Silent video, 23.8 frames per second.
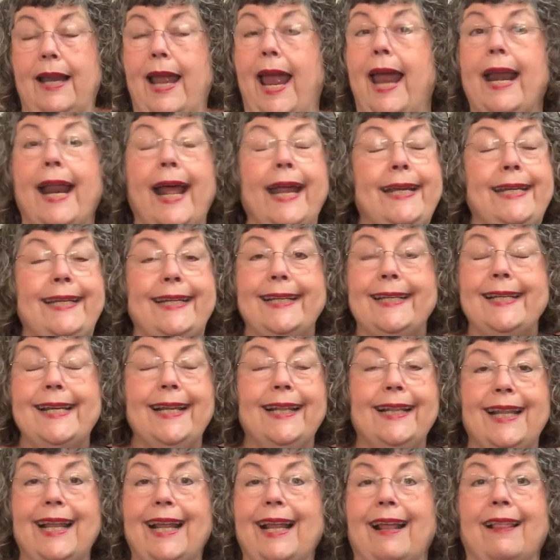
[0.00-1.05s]
And I
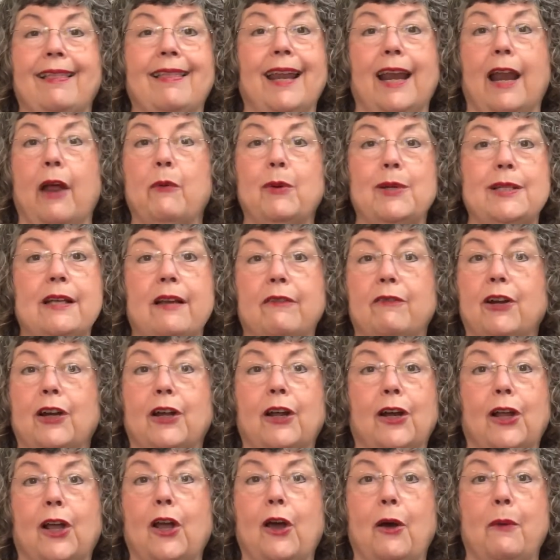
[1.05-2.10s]
didn't think that I was ever
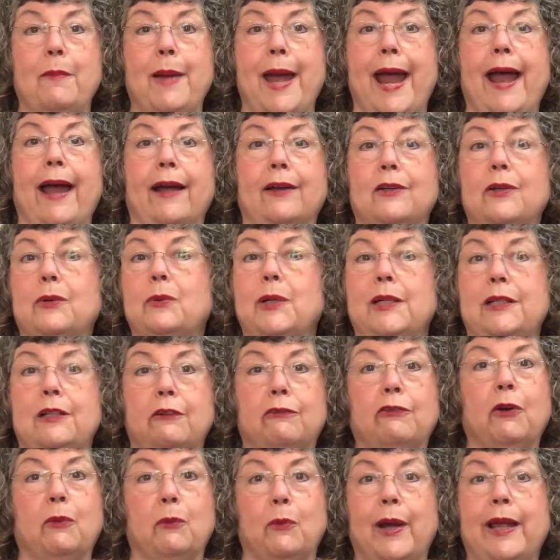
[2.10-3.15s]
going to go back to a
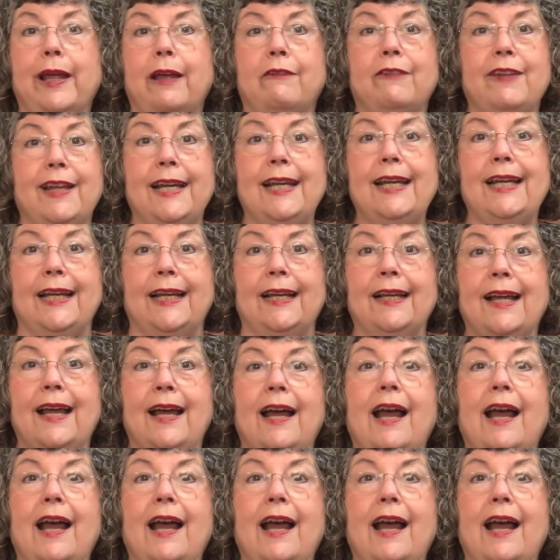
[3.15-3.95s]
different way of eating.